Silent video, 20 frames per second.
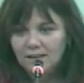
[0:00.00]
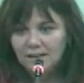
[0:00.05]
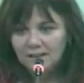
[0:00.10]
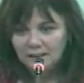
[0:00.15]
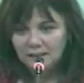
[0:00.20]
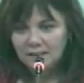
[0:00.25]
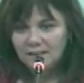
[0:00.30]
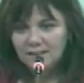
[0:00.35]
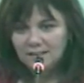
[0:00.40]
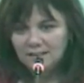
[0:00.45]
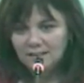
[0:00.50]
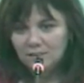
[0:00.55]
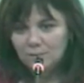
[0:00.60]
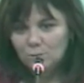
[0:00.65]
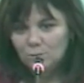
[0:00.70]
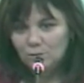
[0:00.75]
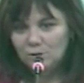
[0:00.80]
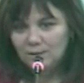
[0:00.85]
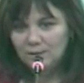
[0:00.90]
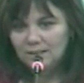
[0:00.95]
and
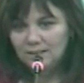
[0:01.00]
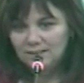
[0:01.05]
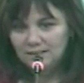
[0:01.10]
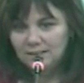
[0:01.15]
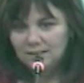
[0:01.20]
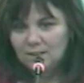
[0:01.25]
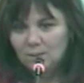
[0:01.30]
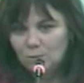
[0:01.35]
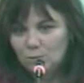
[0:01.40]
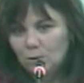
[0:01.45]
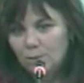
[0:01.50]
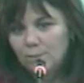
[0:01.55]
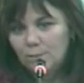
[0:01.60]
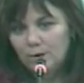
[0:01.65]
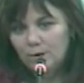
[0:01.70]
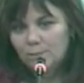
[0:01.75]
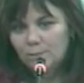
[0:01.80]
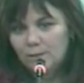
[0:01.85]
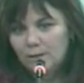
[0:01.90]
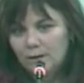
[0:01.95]
it's a little more
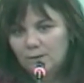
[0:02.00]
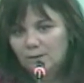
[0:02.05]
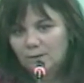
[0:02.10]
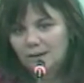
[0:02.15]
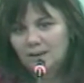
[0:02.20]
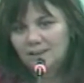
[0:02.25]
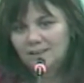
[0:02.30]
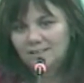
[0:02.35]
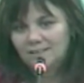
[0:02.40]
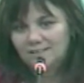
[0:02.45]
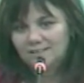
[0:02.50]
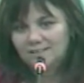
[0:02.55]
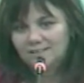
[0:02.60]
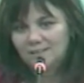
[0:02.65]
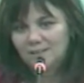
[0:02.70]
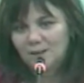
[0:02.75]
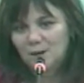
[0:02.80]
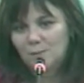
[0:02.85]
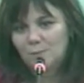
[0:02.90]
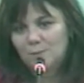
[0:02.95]
appropriate. We're not,
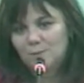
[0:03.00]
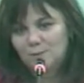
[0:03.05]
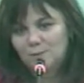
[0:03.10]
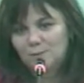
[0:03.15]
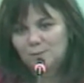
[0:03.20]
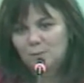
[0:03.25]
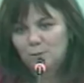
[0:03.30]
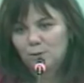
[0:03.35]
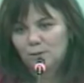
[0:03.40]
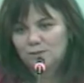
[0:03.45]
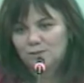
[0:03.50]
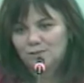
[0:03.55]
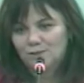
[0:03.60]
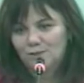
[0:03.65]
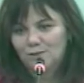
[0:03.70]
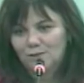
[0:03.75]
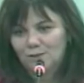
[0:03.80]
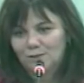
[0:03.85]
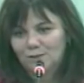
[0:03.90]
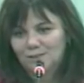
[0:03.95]
putting boards
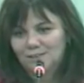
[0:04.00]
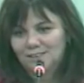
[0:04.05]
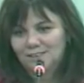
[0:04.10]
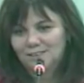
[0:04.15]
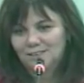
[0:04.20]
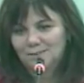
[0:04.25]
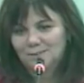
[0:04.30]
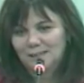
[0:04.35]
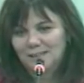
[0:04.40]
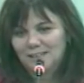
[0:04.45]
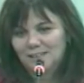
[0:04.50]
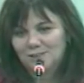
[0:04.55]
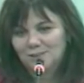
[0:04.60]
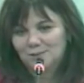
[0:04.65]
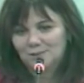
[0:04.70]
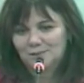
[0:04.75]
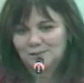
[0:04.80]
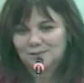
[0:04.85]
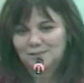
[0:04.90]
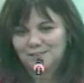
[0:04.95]
over little
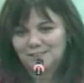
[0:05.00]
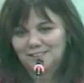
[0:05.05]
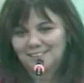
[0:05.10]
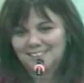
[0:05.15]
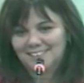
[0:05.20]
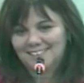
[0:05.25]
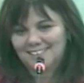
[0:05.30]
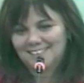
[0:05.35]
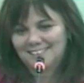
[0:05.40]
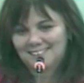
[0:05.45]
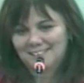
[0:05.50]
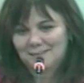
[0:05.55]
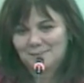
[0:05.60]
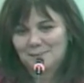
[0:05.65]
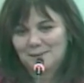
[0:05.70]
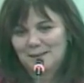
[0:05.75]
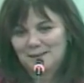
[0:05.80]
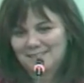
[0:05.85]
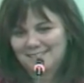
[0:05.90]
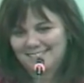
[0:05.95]
miniature rivers to get to the
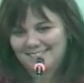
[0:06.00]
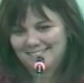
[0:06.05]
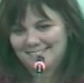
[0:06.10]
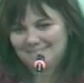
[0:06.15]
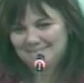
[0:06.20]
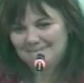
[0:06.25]
bus.